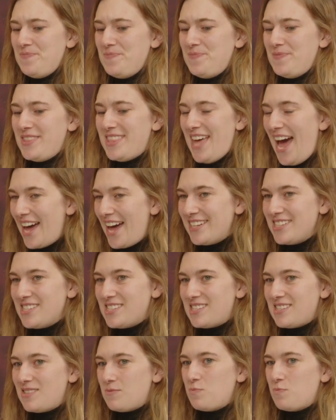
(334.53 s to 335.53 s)
That
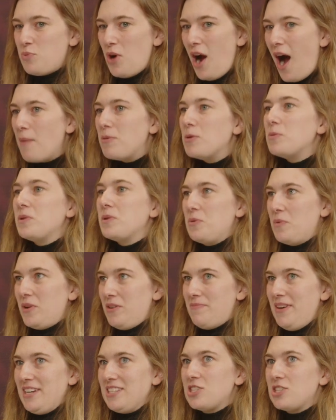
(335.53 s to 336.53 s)
is probably one of my